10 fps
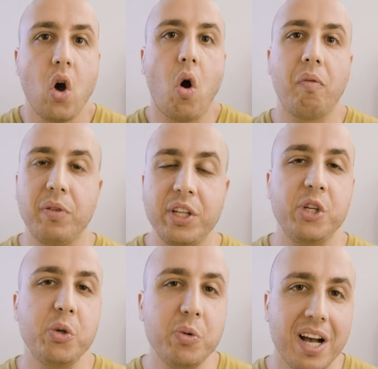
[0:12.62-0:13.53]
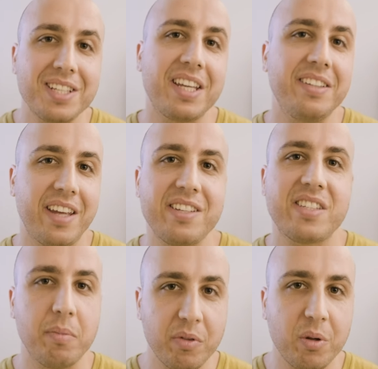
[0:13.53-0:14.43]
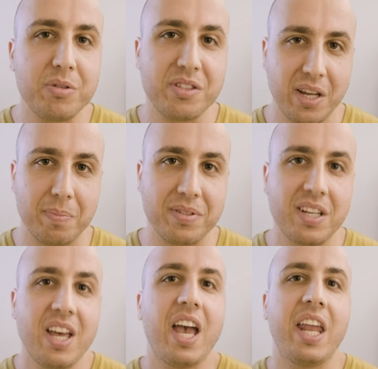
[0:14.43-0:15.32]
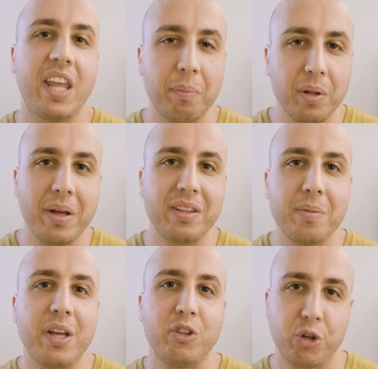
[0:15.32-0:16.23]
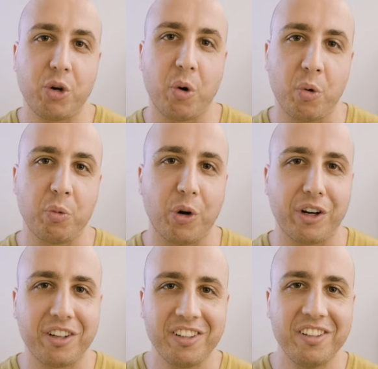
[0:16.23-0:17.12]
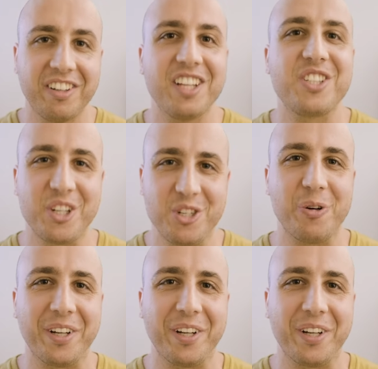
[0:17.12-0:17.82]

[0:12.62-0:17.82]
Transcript: Hopefully you guys can take some of those tips and implement them into your own work. Let's get to